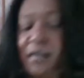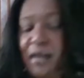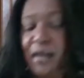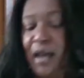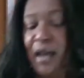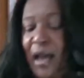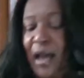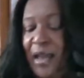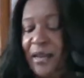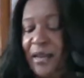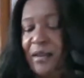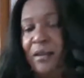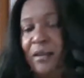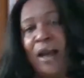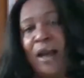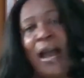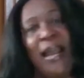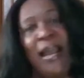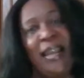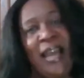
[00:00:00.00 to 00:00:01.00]

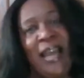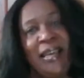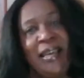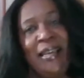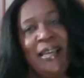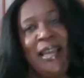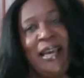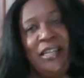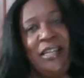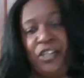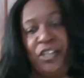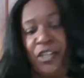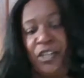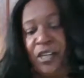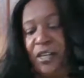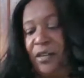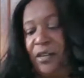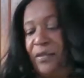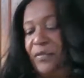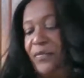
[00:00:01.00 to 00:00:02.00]
And I like lychee.